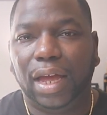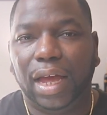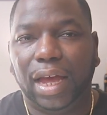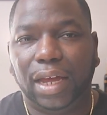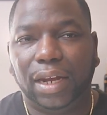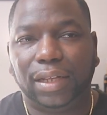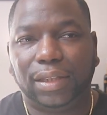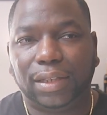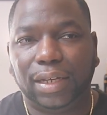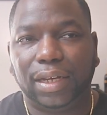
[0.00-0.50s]

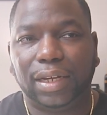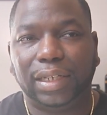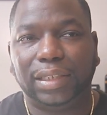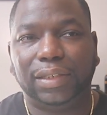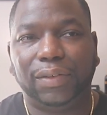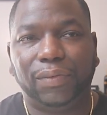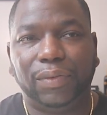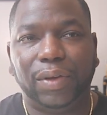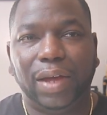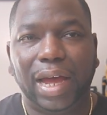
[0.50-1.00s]
And the thing
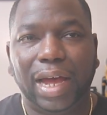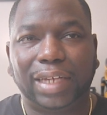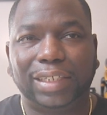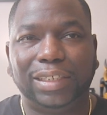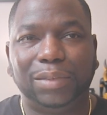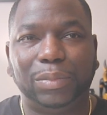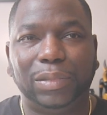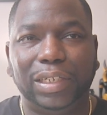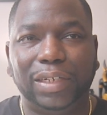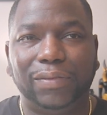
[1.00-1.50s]
is, if you
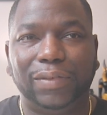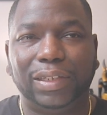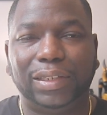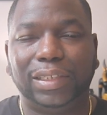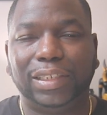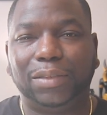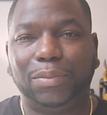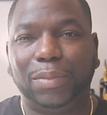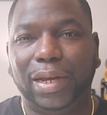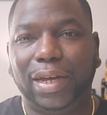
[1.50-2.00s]
actually believe that
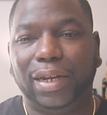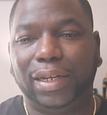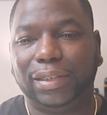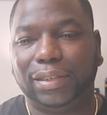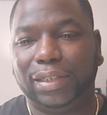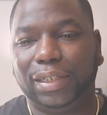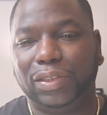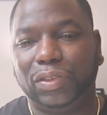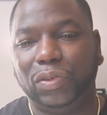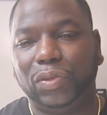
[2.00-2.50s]
this man
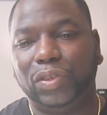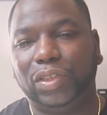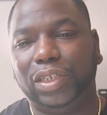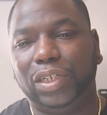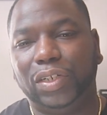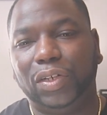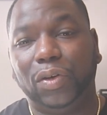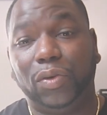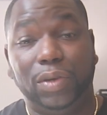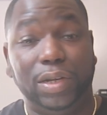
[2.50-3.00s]
exists, you
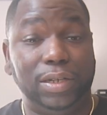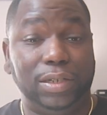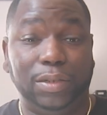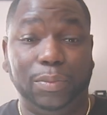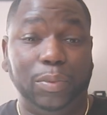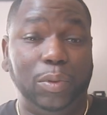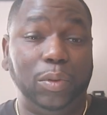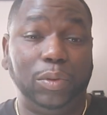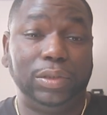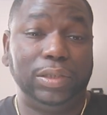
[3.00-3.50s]
should know he
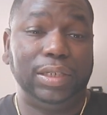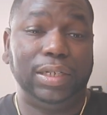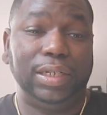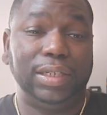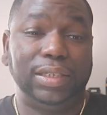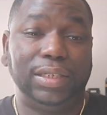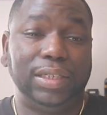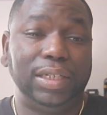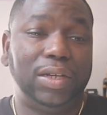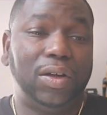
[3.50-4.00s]
supposedly
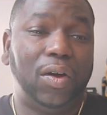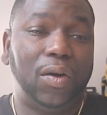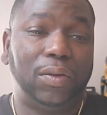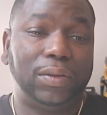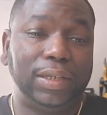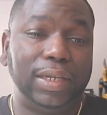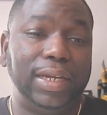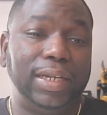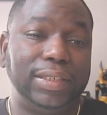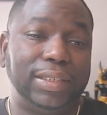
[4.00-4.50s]
can see all
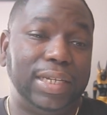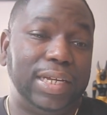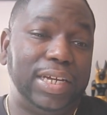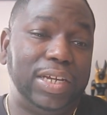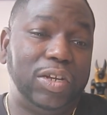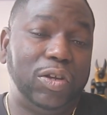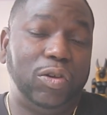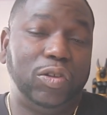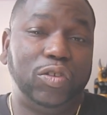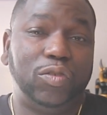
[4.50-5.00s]
things and
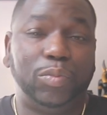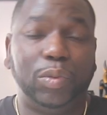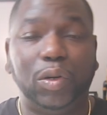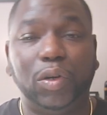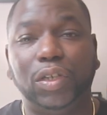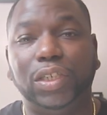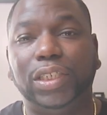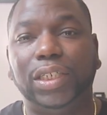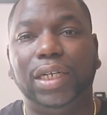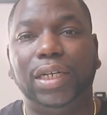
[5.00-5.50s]
he know you
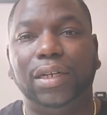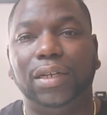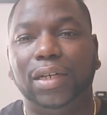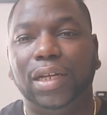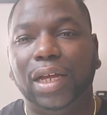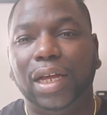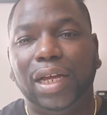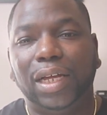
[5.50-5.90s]
bullshitting.